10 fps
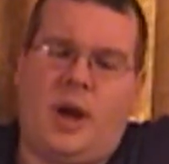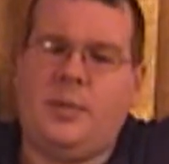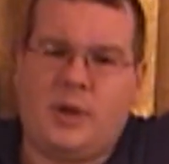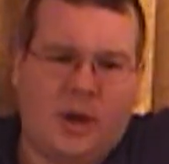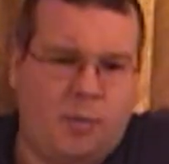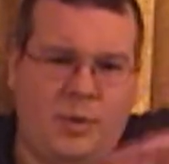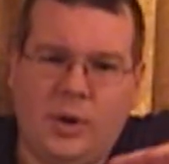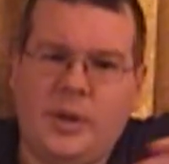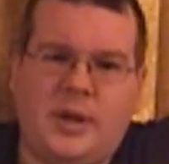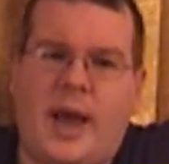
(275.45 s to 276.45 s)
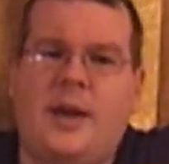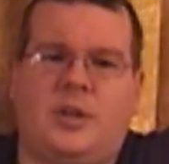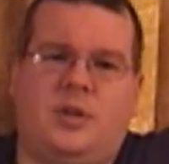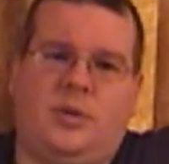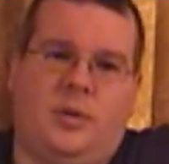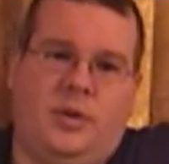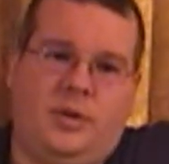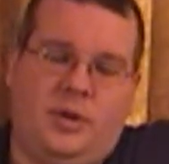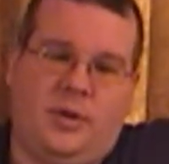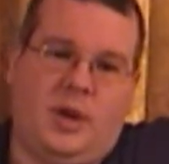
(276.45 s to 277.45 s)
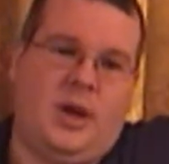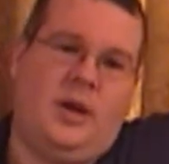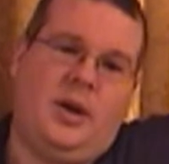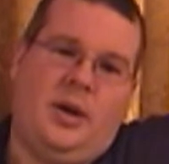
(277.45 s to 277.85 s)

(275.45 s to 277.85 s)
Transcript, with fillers: I'm talking purely data storage, okay?